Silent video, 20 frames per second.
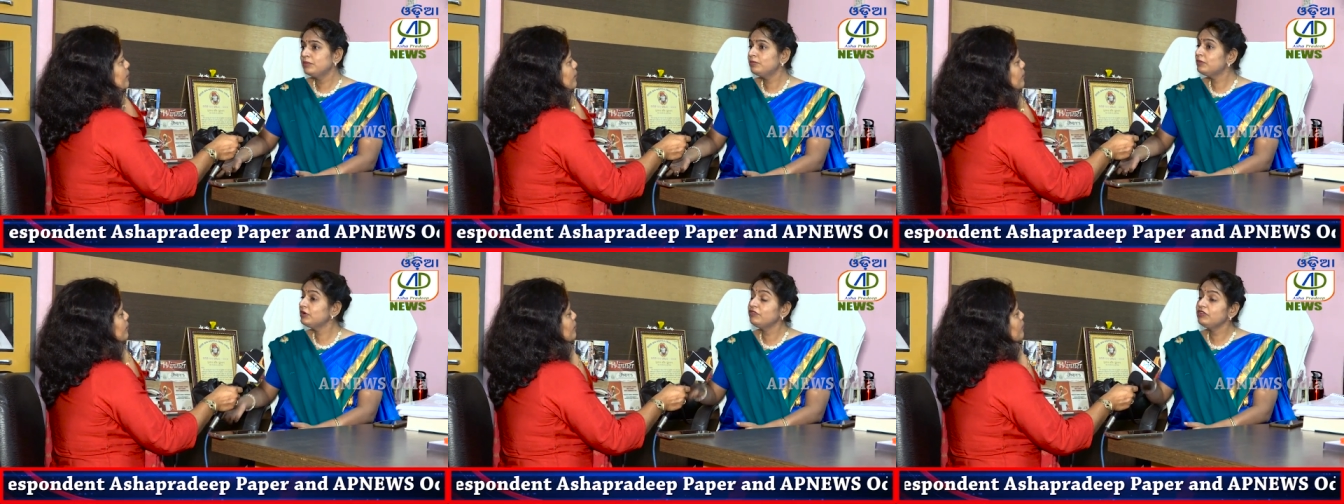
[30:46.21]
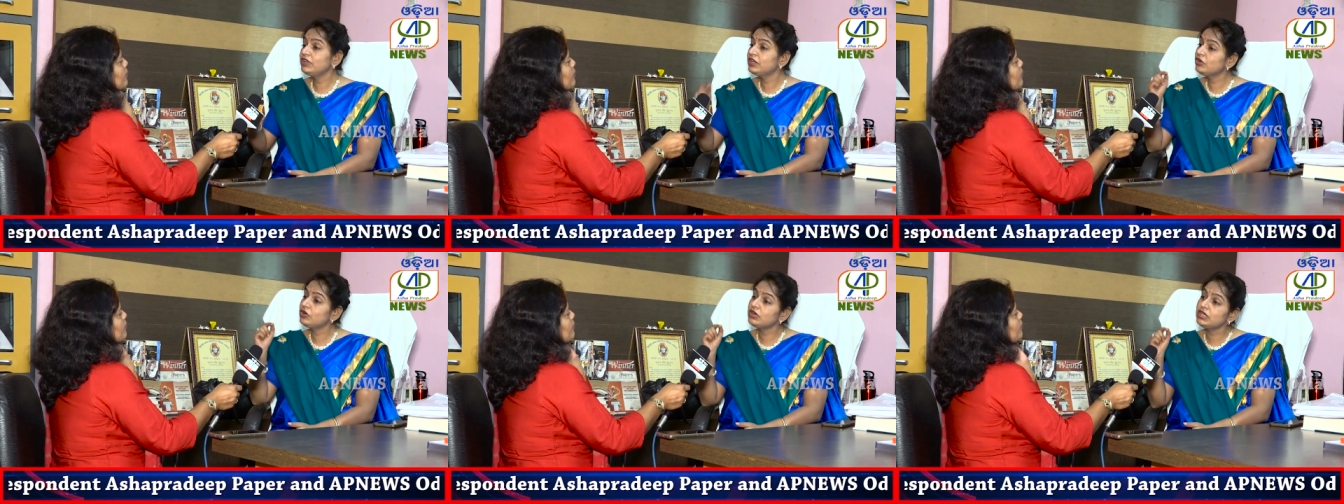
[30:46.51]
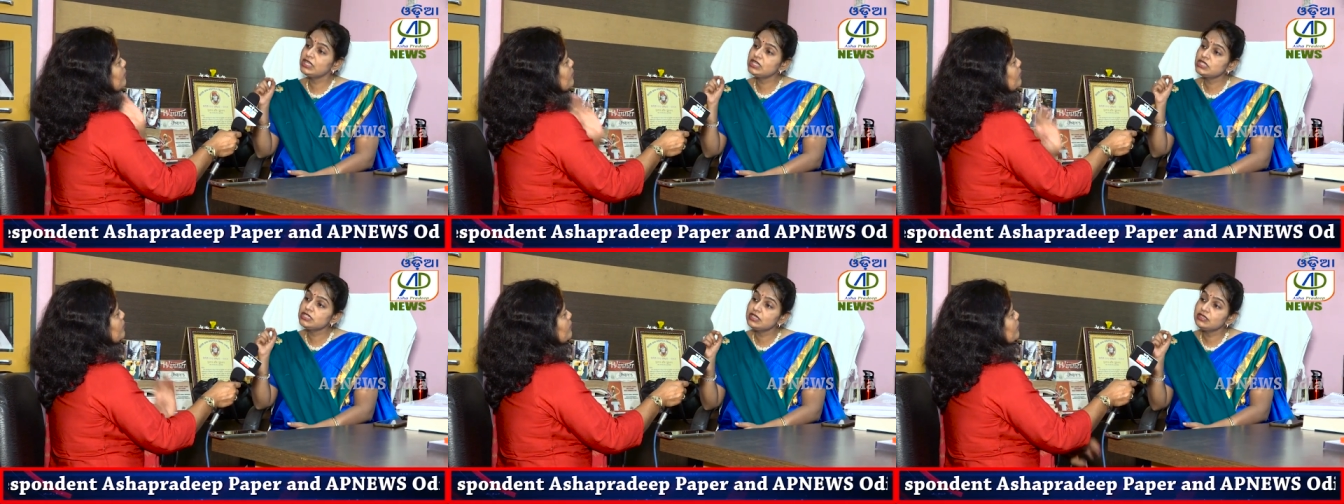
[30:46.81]
but we are
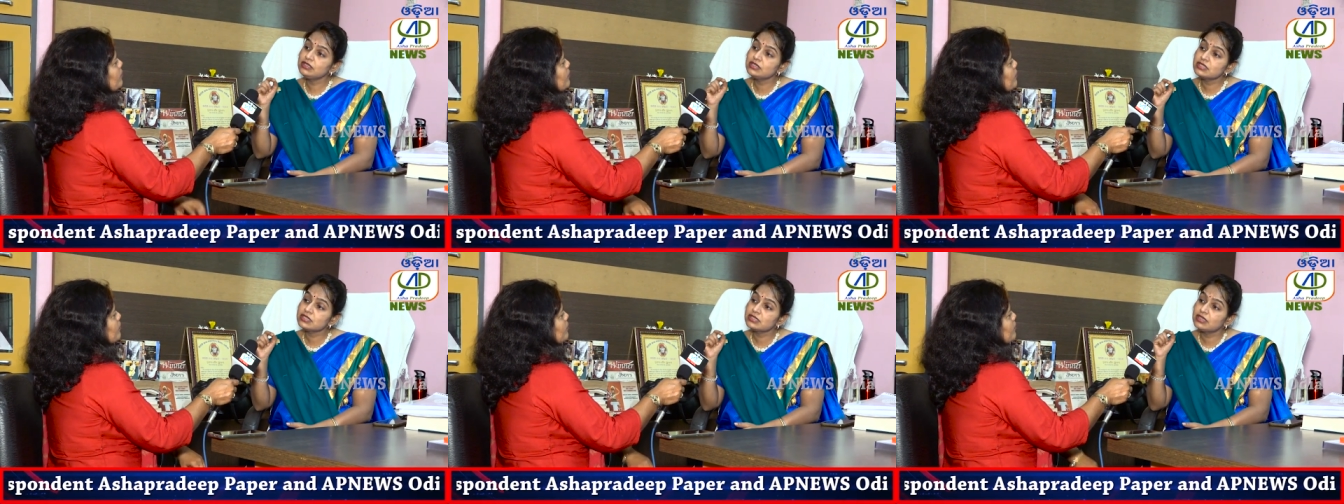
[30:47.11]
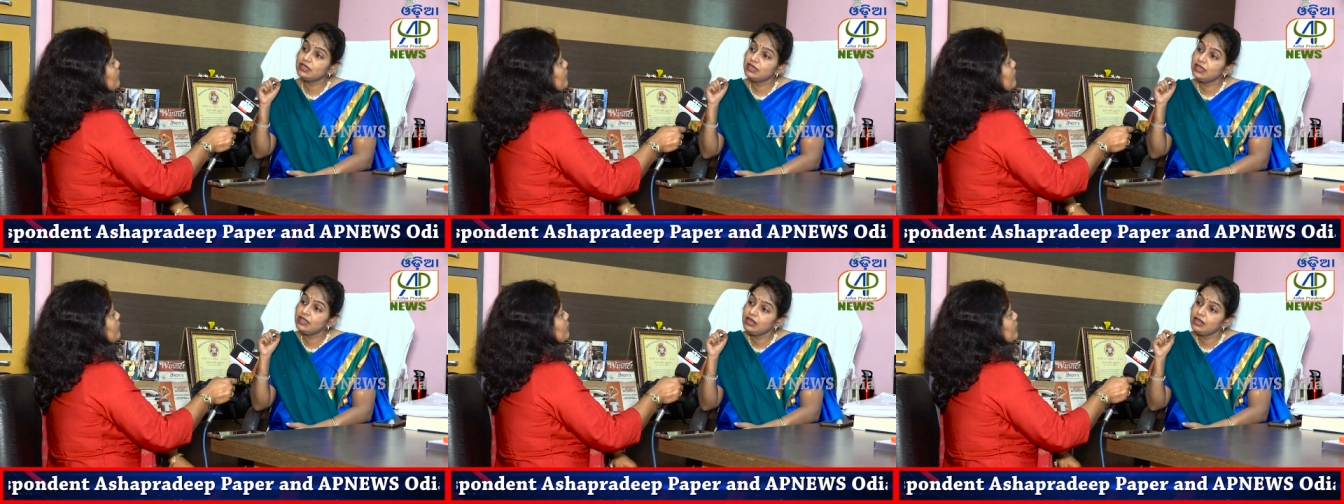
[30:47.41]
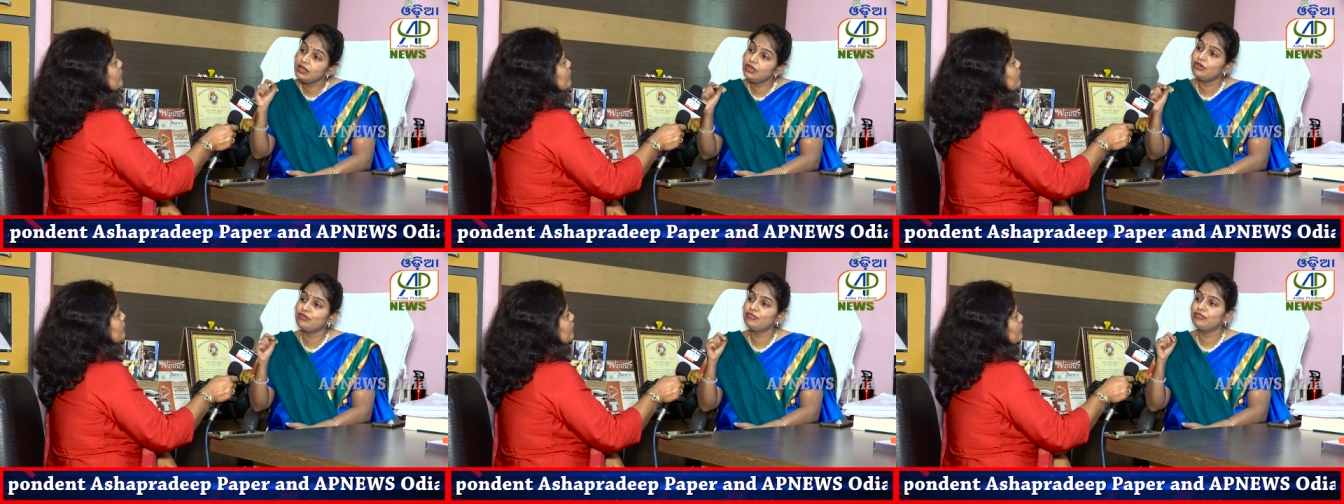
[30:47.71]
not teaching the
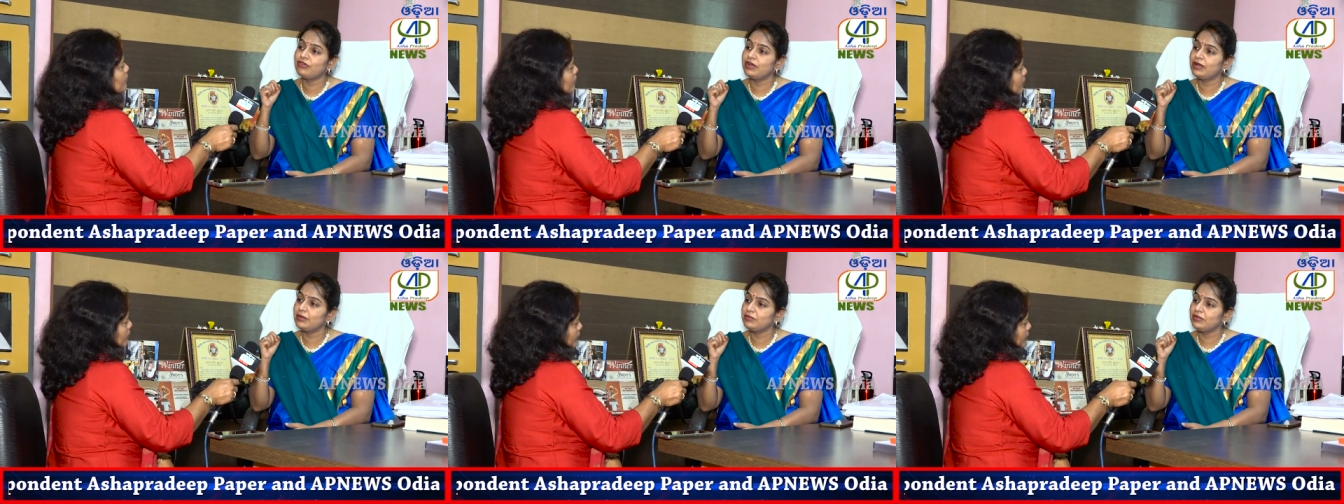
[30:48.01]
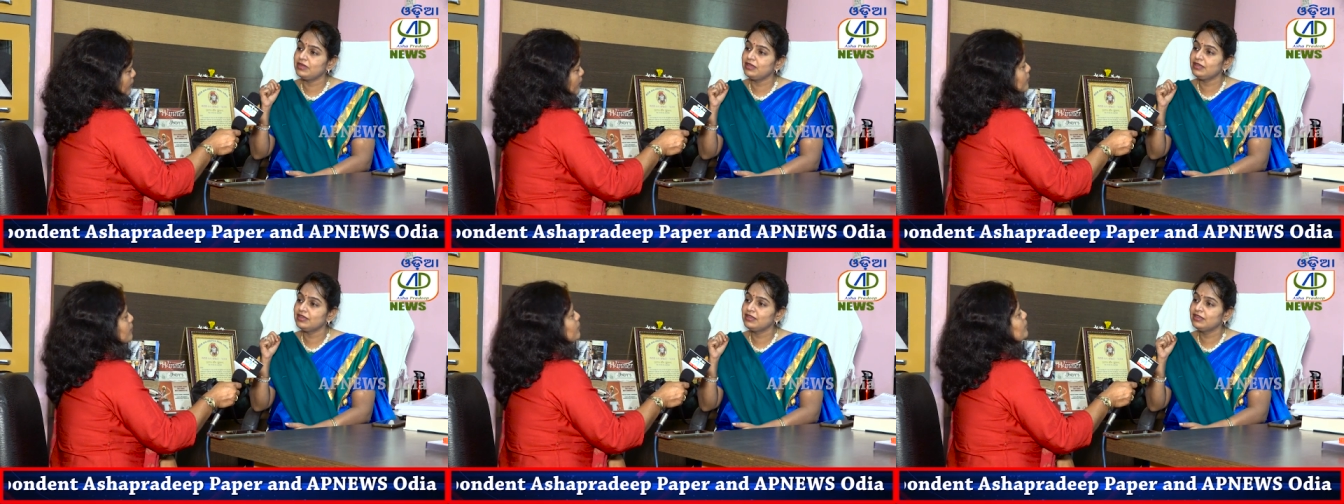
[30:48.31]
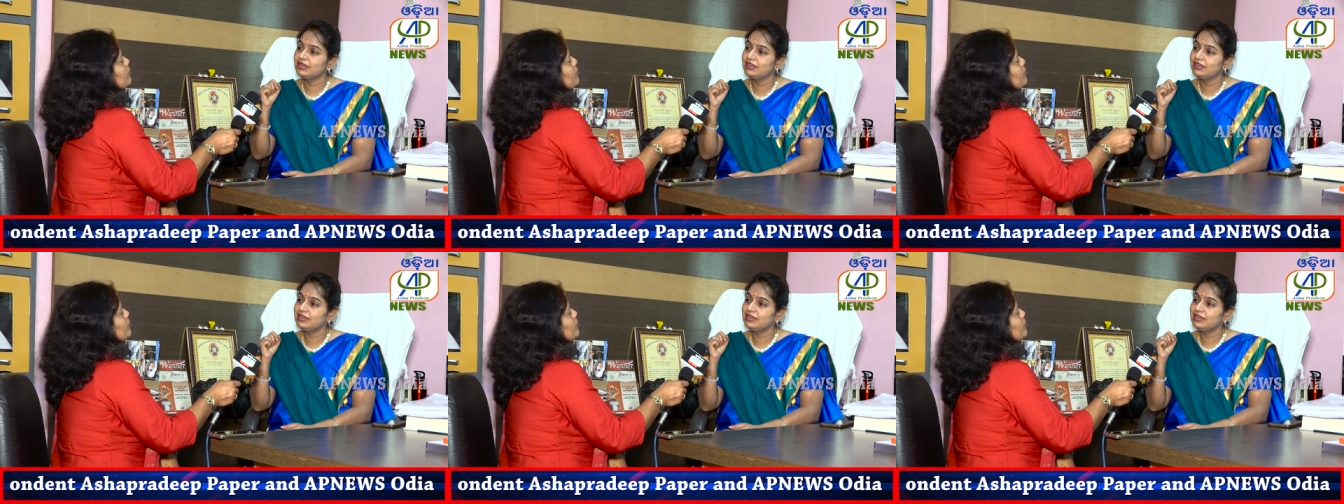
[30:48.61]
skill of farming.